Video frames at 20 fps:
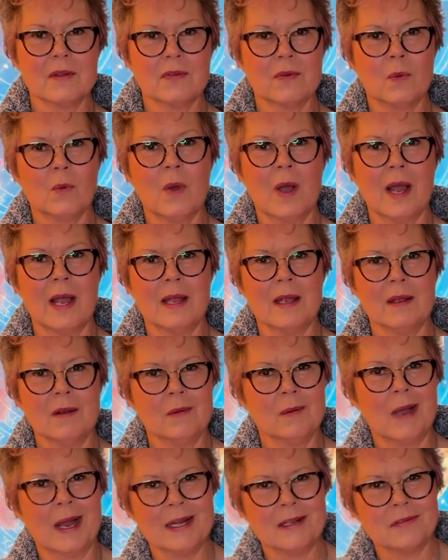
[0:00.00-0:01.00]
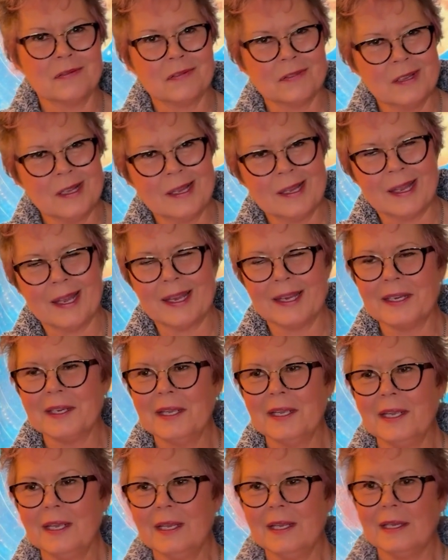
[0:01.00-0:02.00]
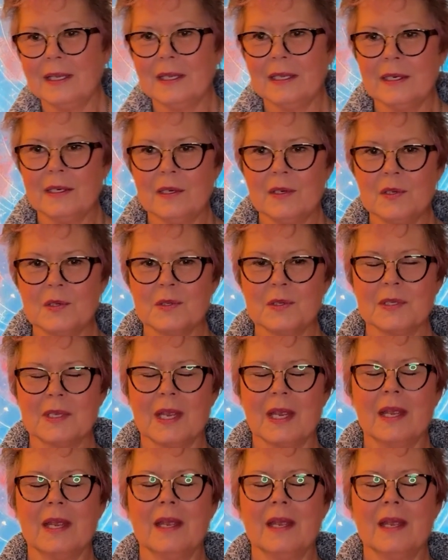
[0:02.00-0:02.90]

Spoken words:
the white flag. It is